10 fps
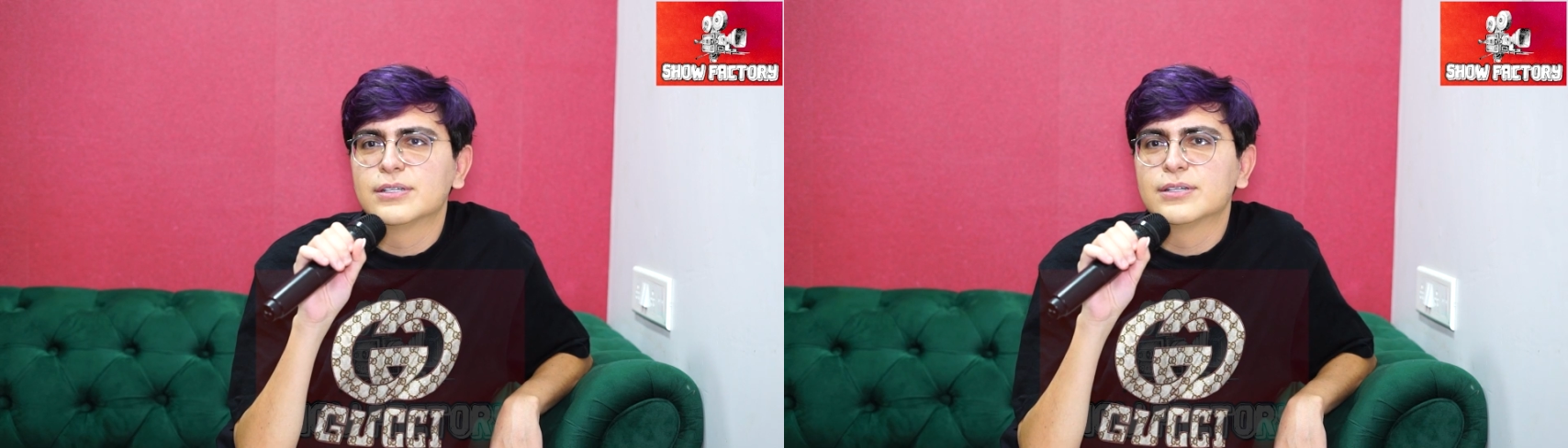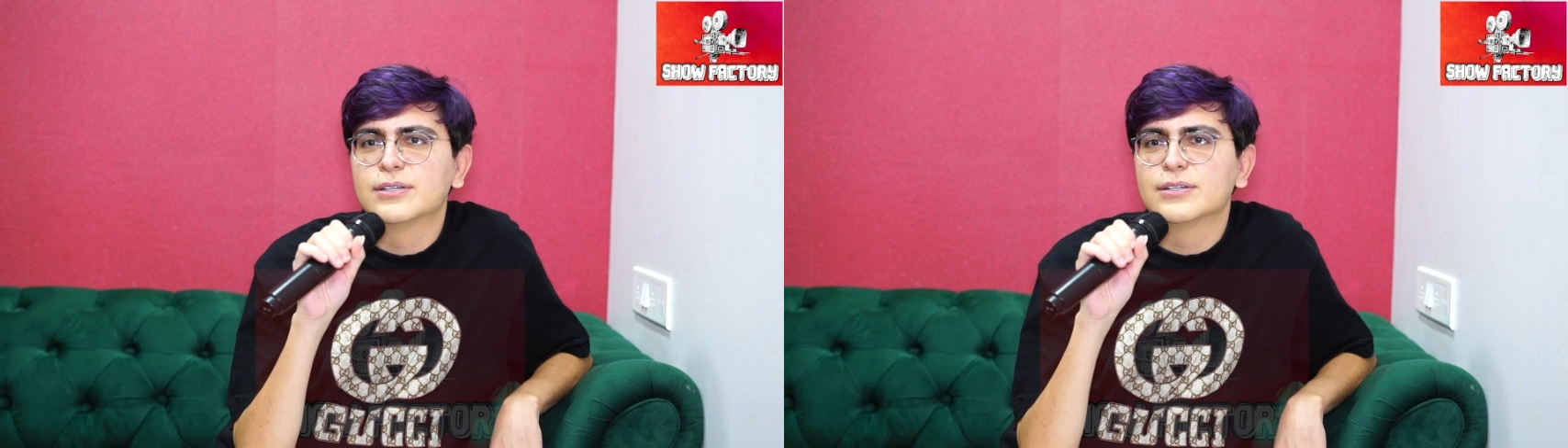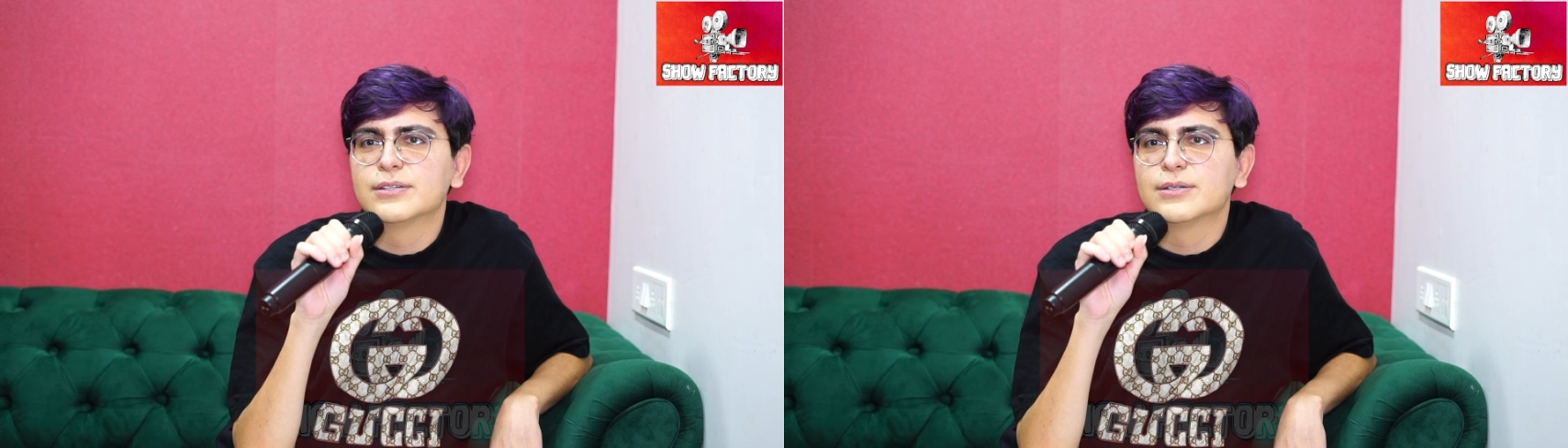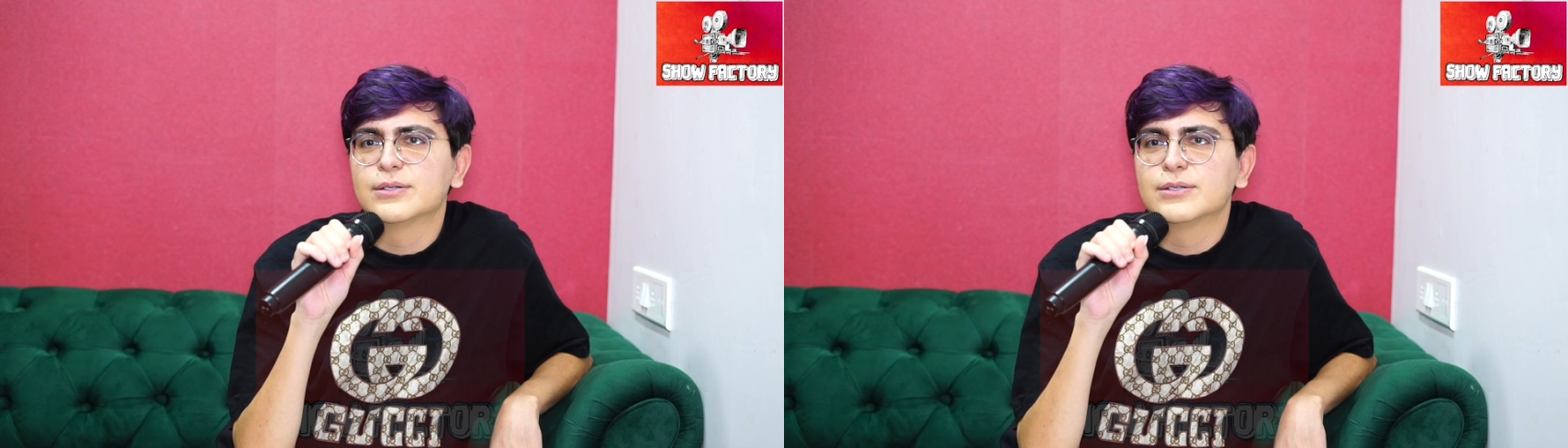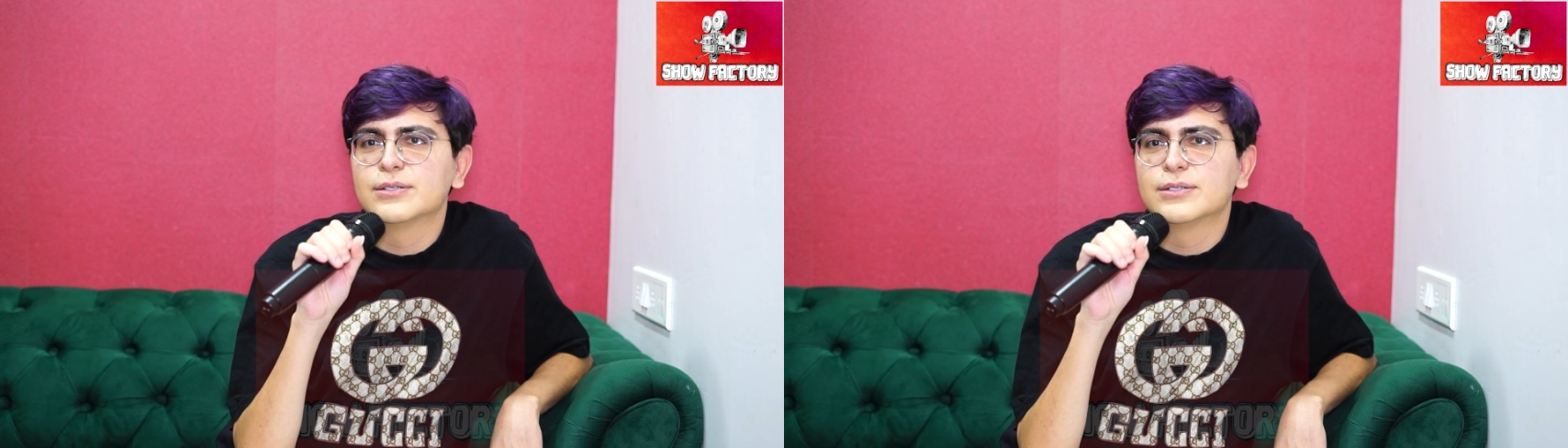first salary
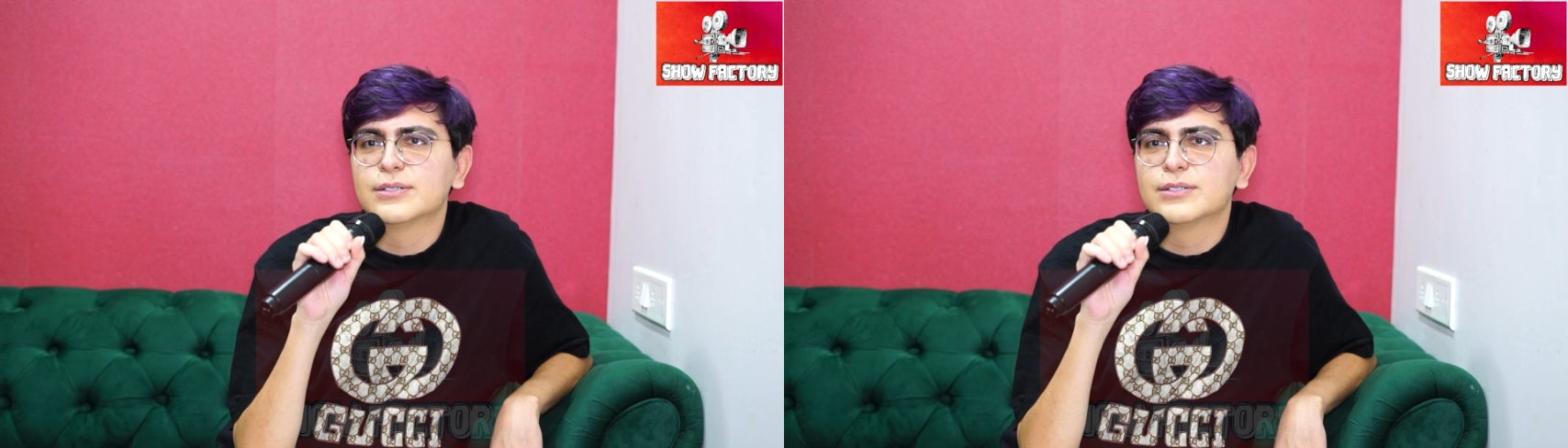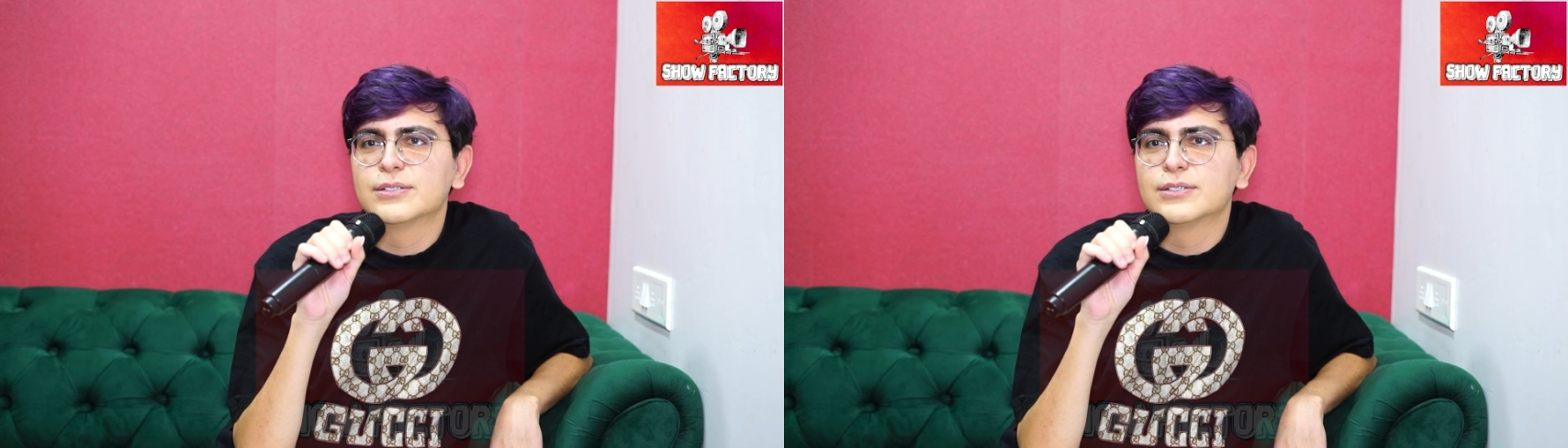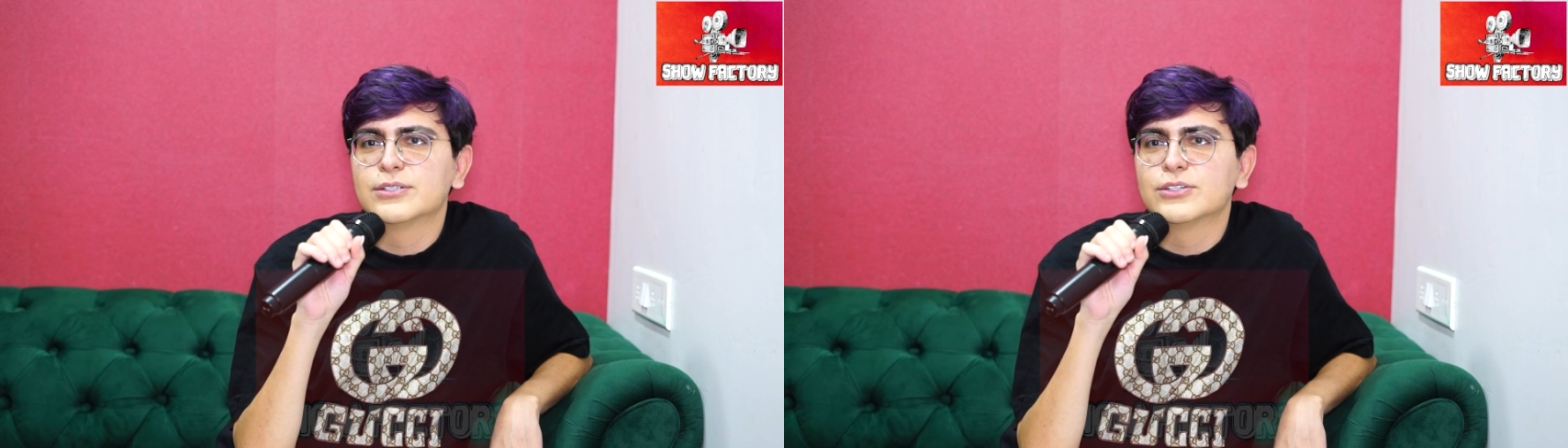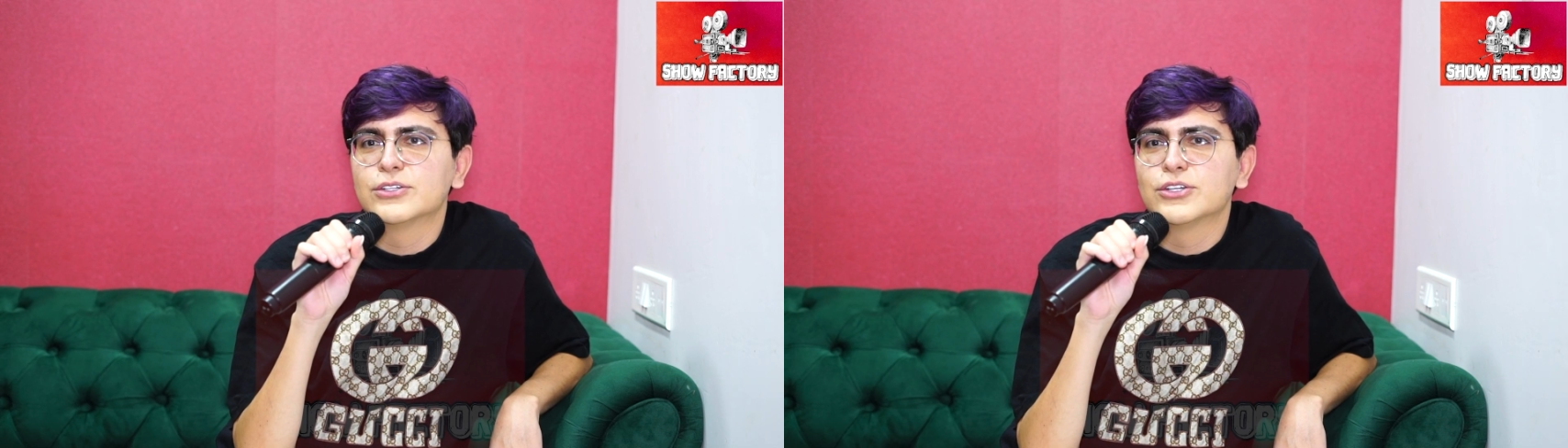and what you got from it?